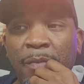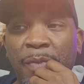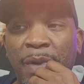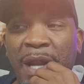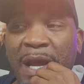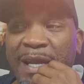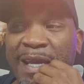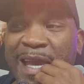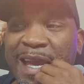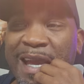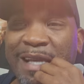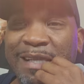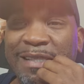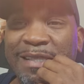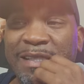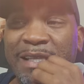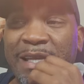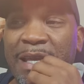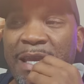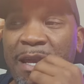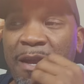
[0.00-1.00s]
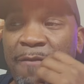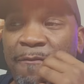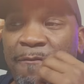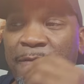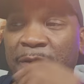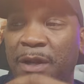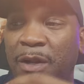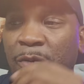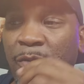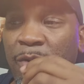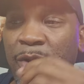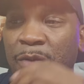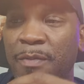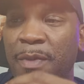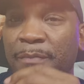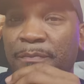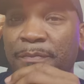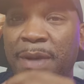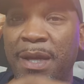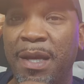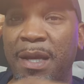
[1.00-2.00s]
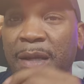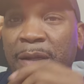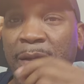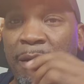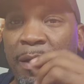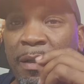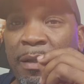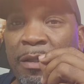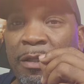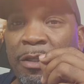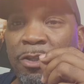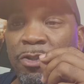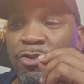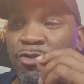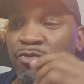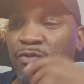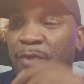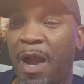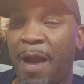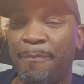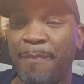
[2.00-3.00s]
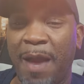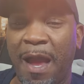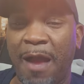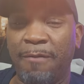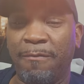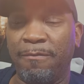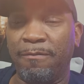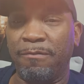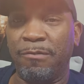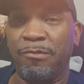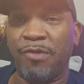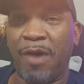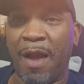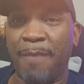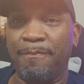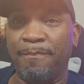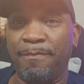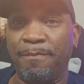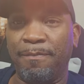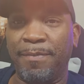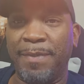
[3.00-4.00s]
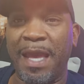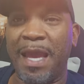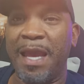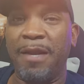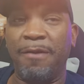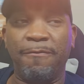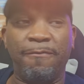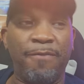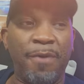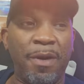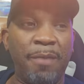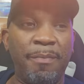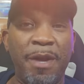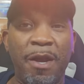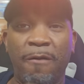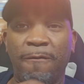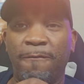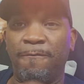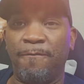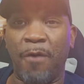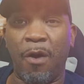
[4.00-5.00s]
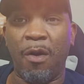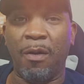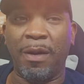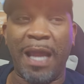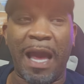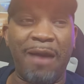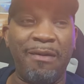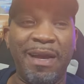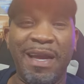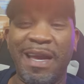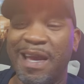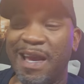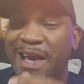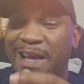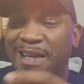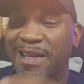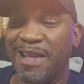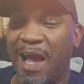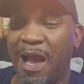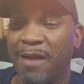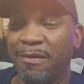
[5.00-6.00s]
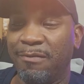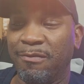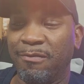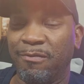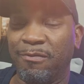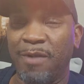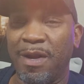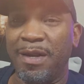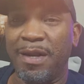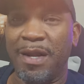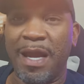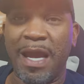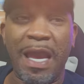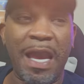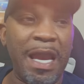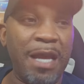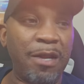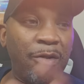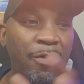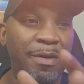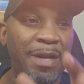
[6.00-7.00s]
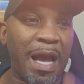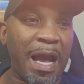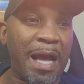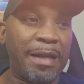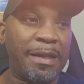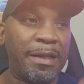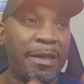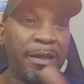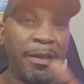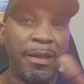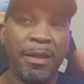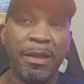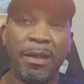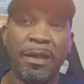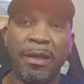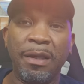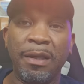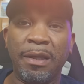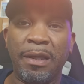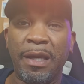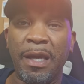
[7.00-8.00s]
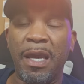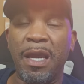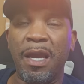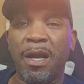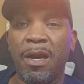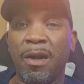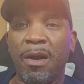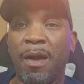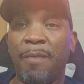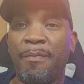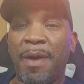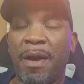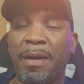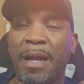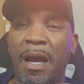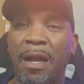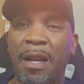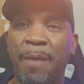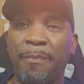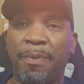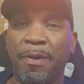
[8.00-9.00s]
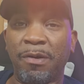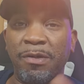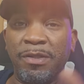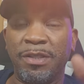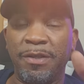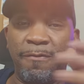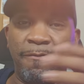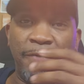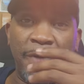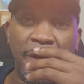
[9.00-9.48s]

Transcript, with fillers: But I can't see a fellow human being drop out, drop dead in front of me or fall out and not render aid or not care about how that person